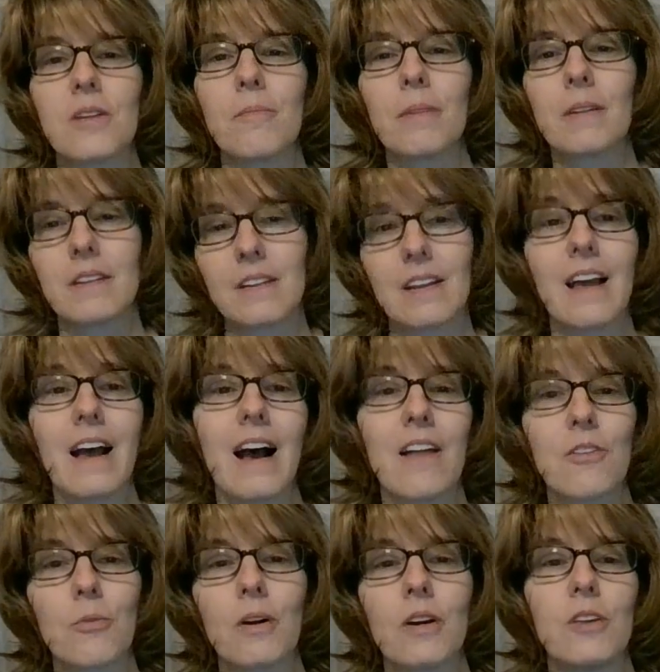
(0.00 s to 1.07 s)
But
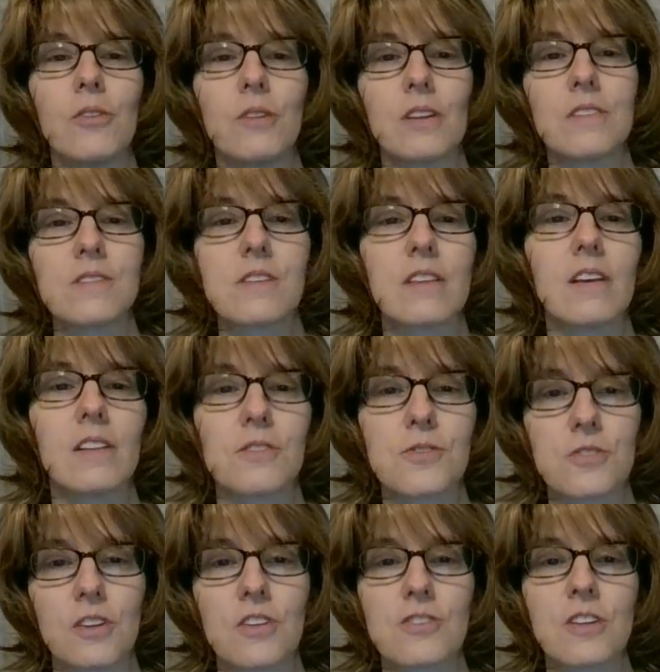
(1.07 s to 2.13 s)
either way, you can see the
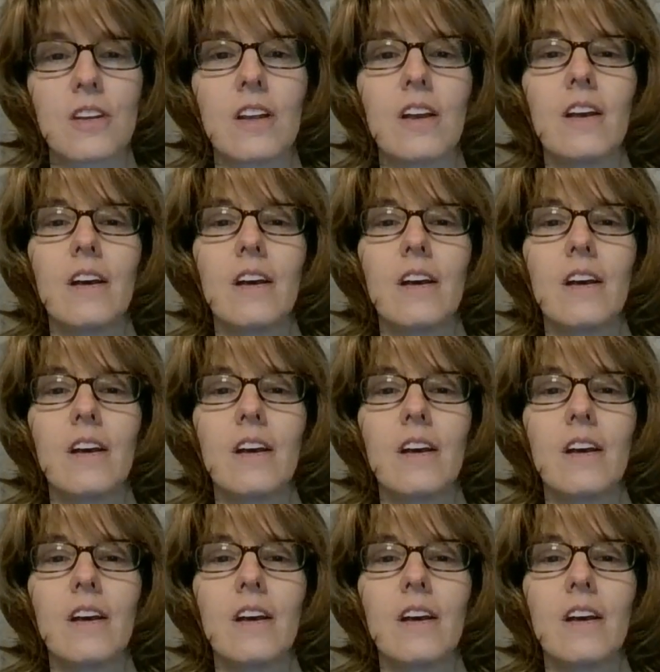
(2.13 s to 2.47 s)
illustration